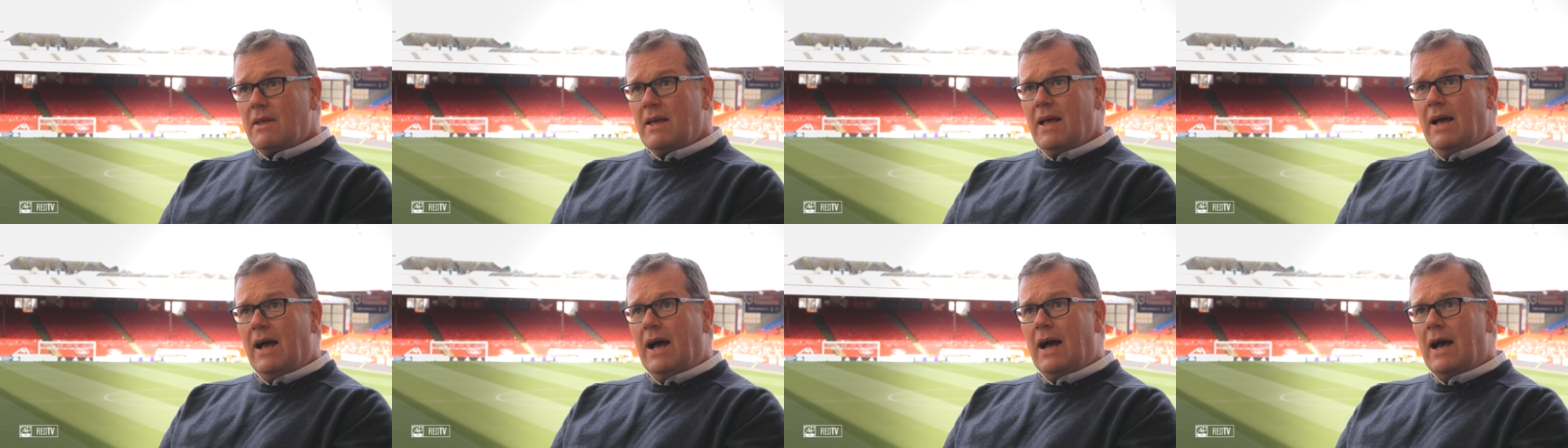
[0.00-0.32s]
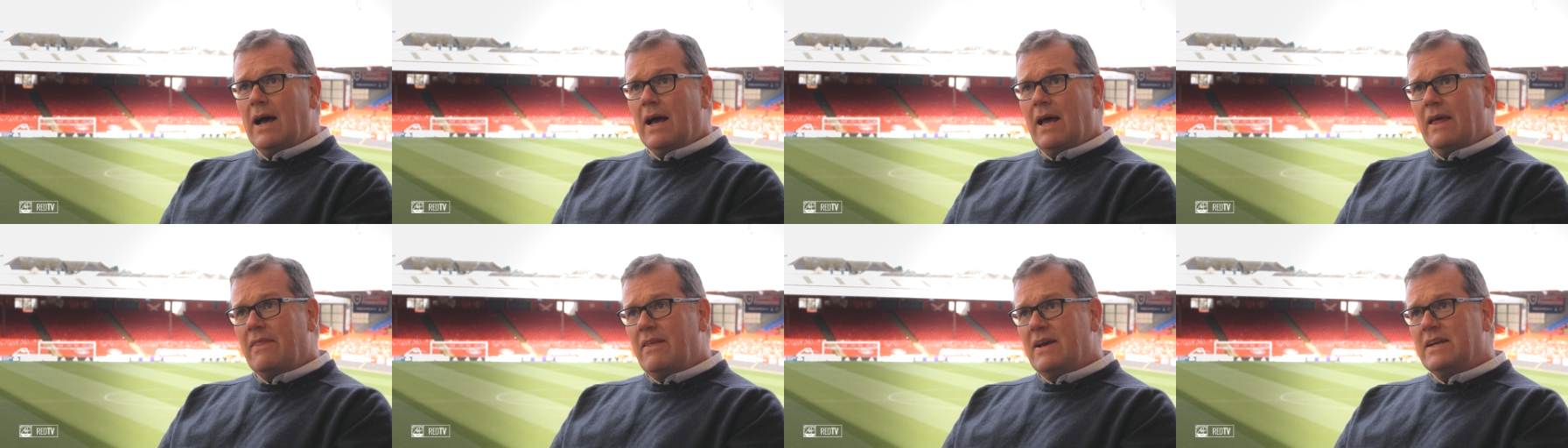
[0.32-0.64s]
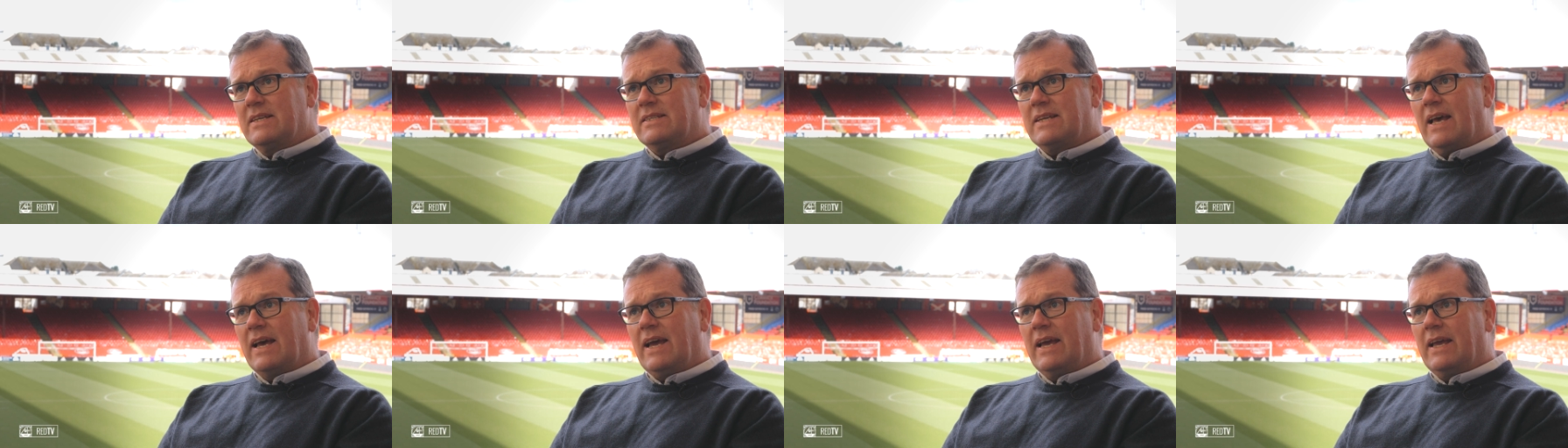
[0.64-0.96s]
uh, and they
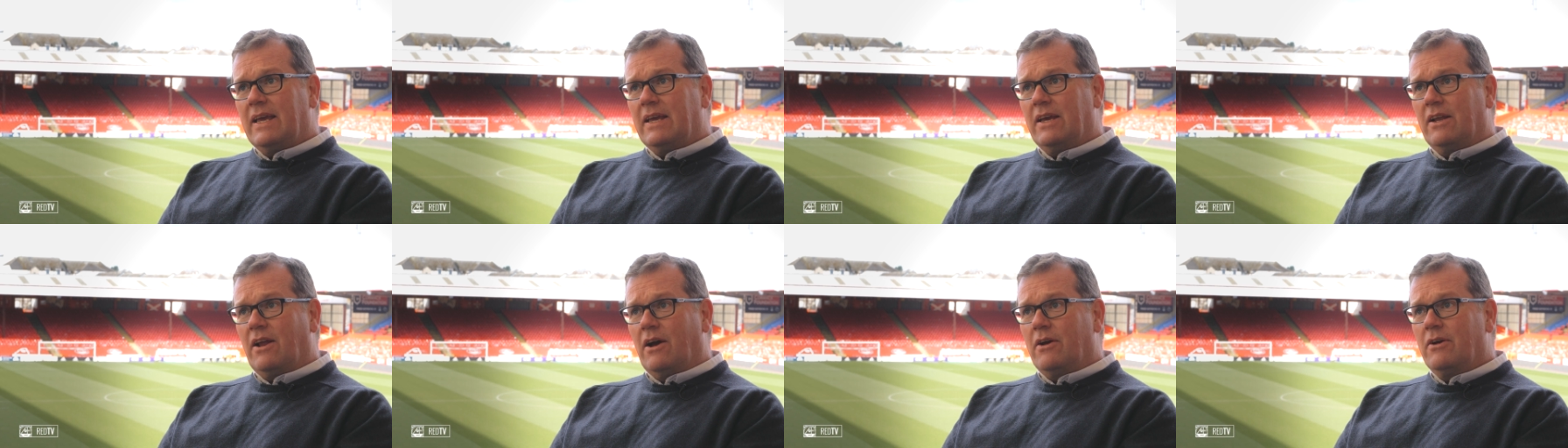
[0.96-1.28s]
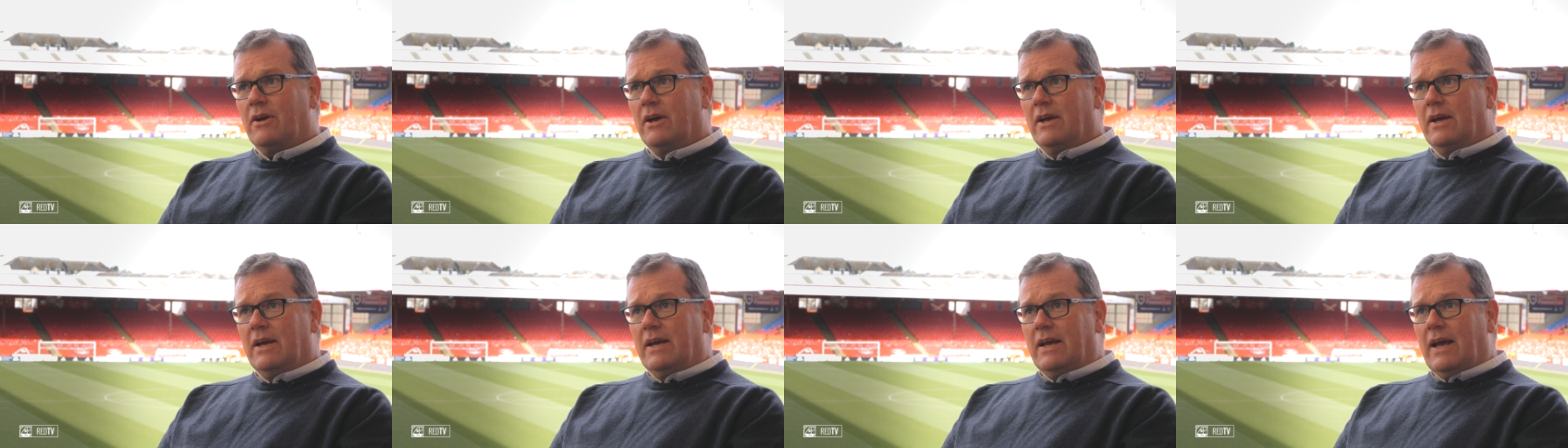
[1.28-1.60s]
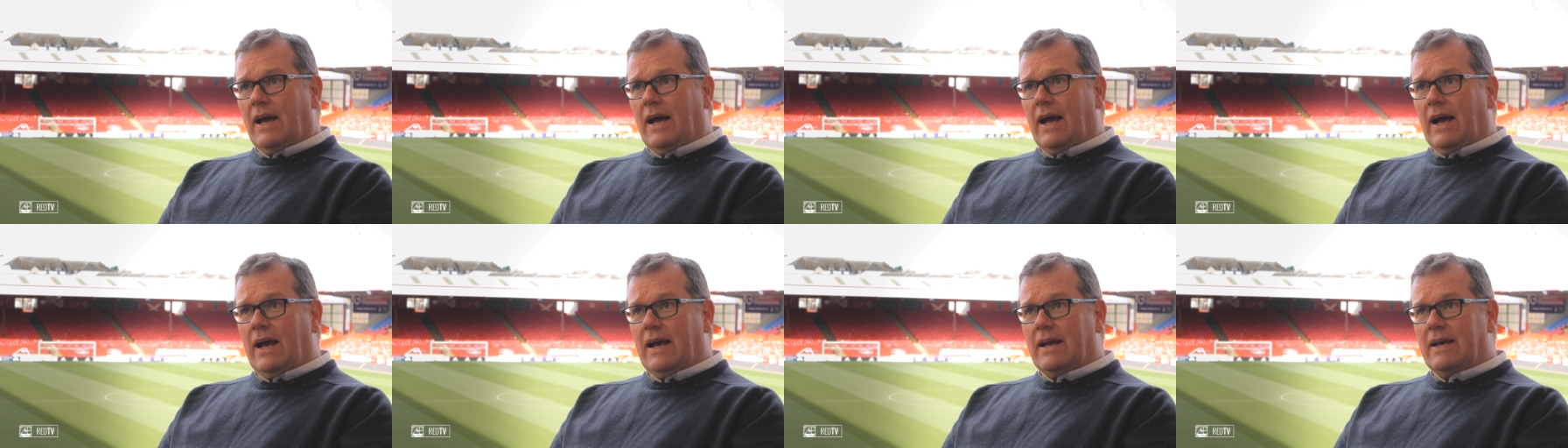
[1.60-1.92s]
say, you know,
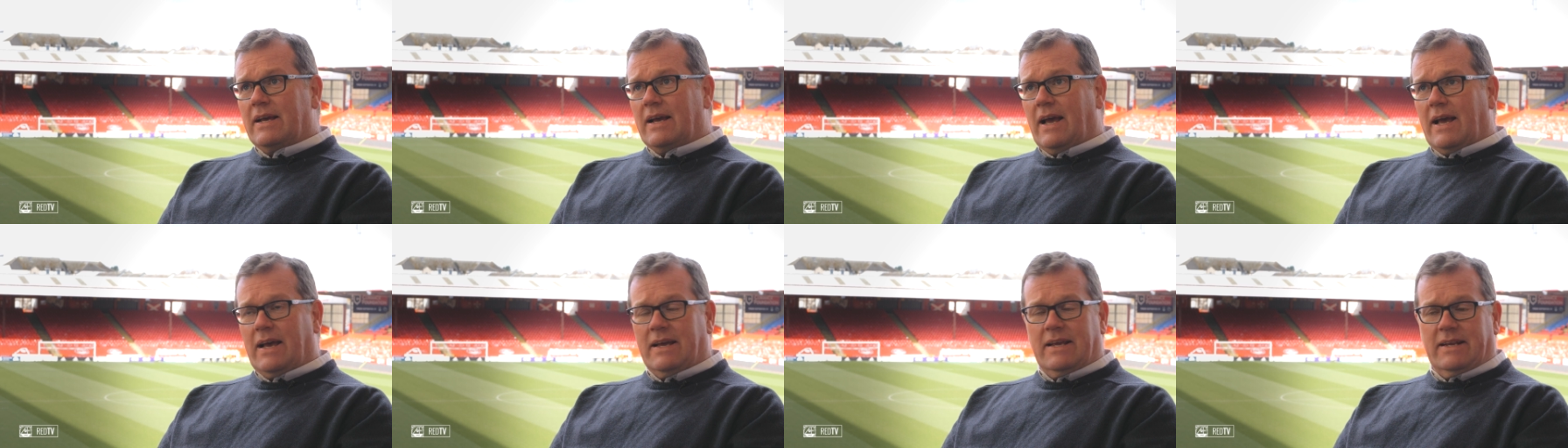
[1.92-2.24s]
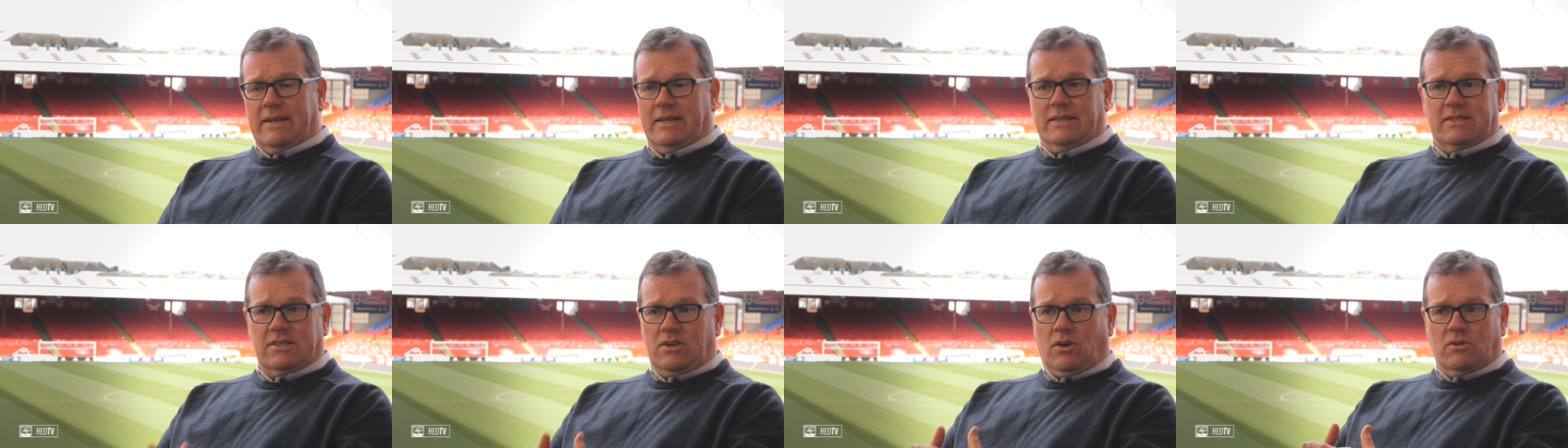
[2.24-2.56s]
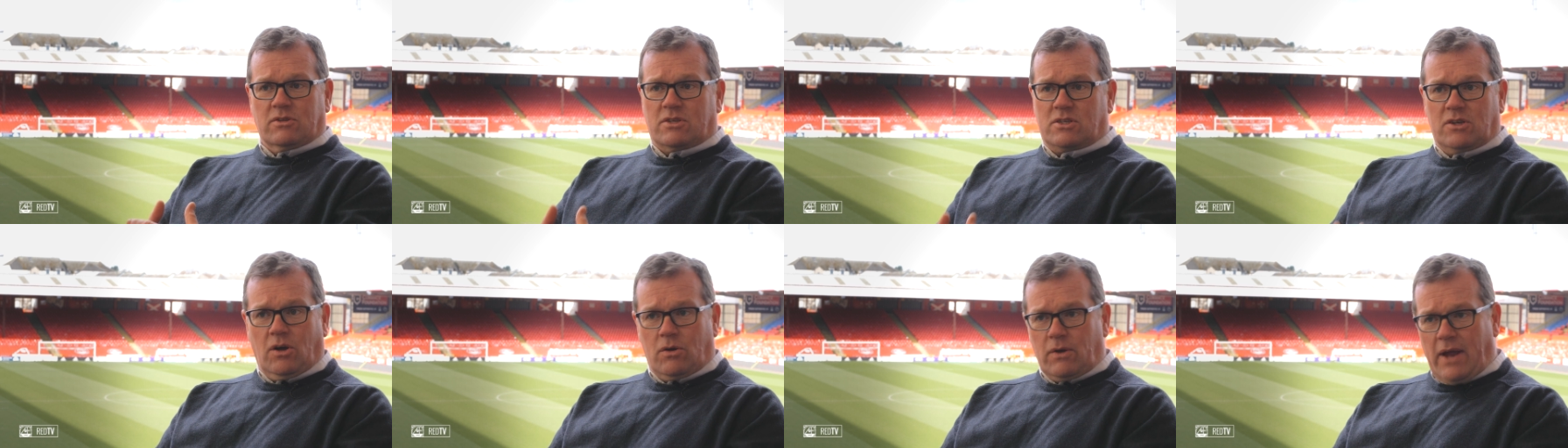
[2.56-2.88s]
uh, it, it's
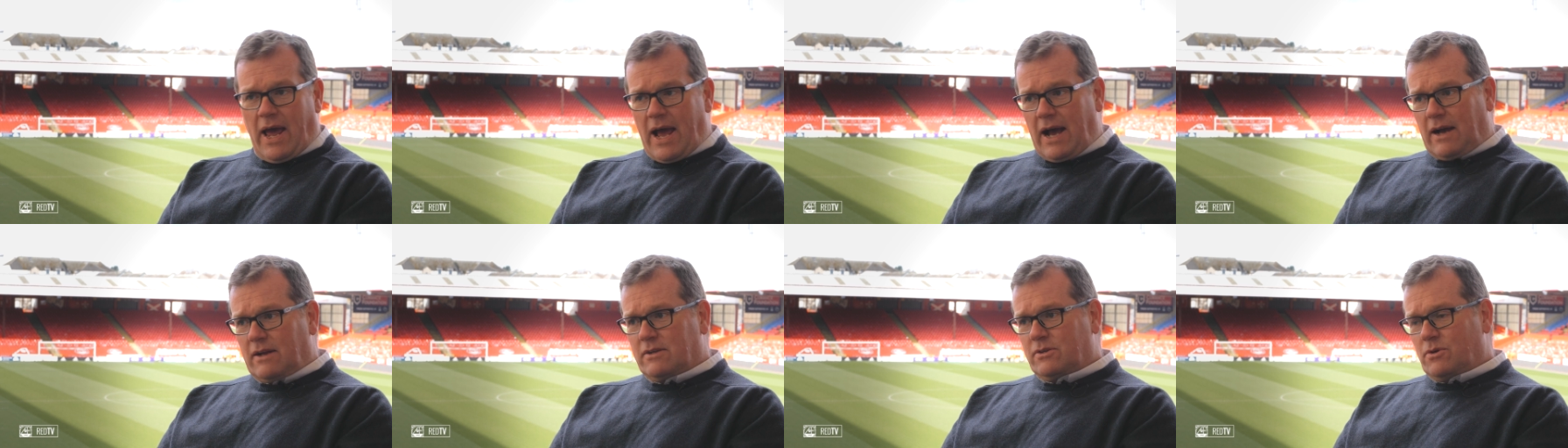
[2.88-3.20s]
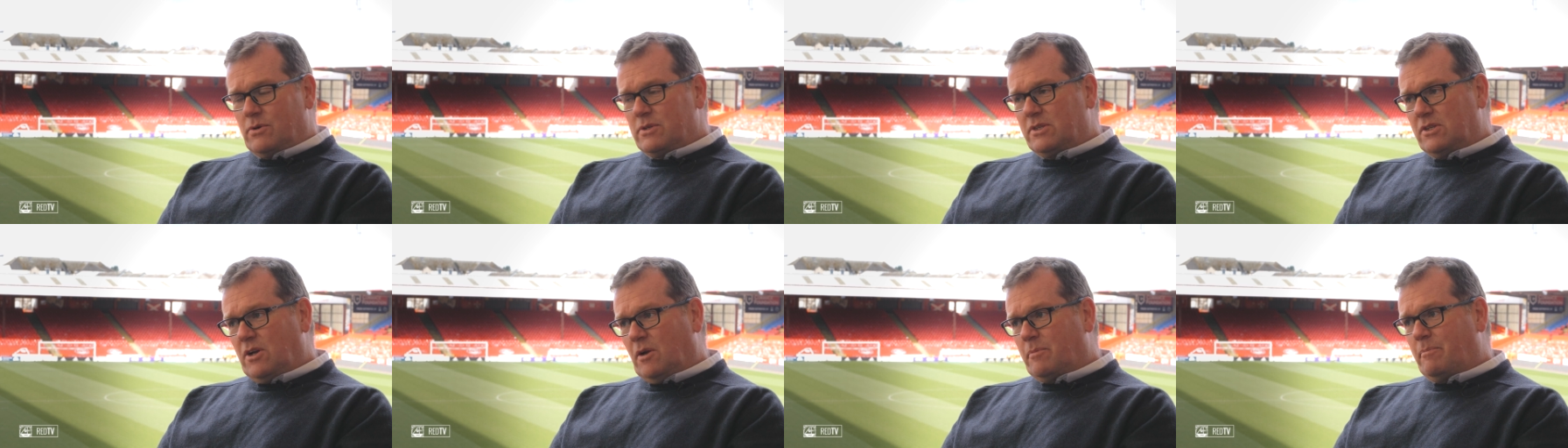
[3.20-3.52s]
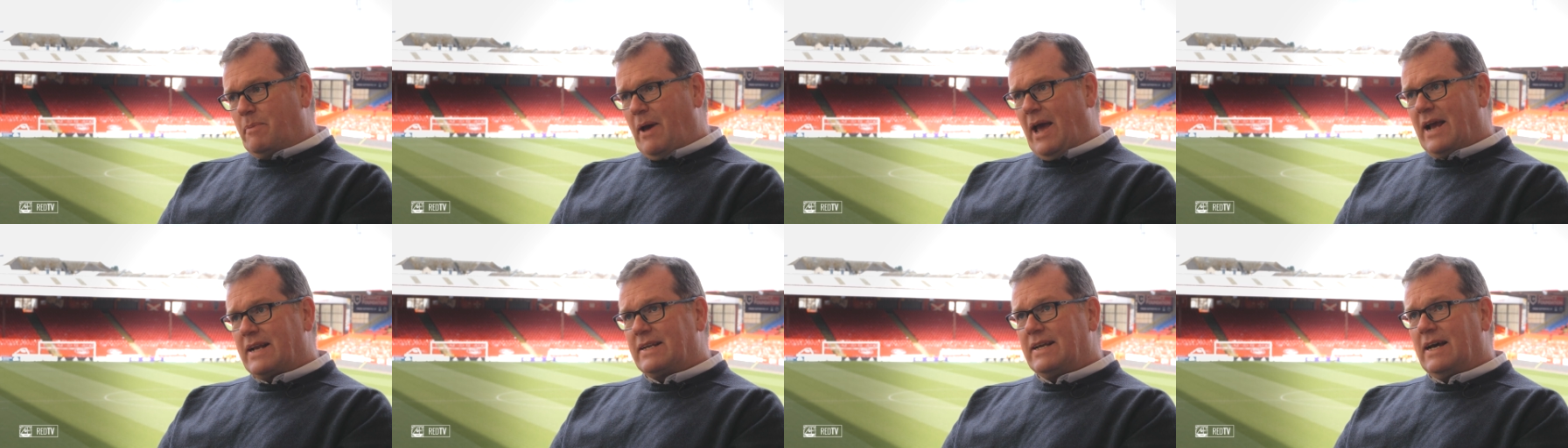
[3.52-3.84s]
not sold out or it's not
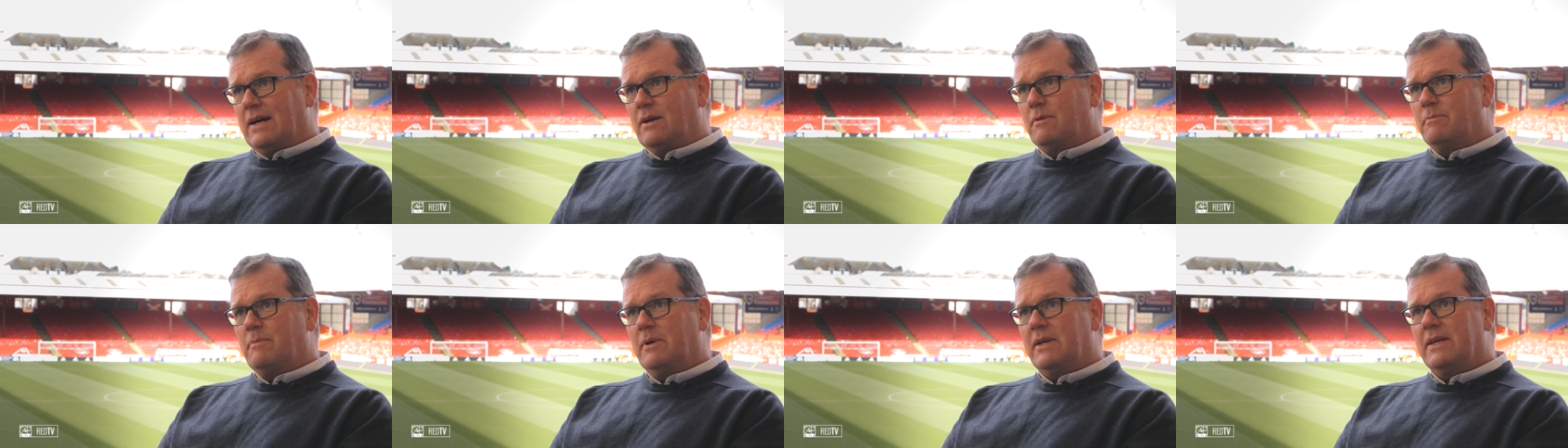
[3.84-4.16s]
packed out.